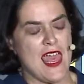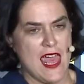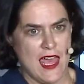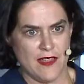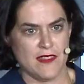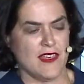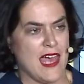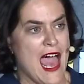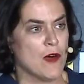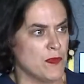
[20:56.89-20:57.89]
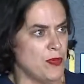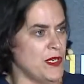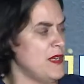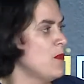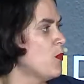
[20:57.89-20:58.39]
and the
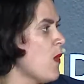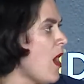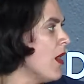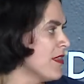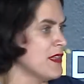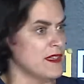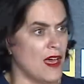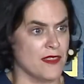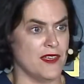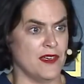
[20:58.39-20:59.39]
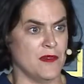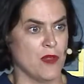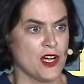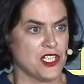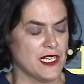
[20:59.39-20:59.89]
output on the
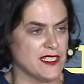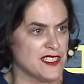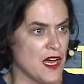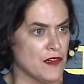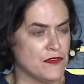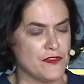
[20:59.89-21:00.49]
blockchain itself.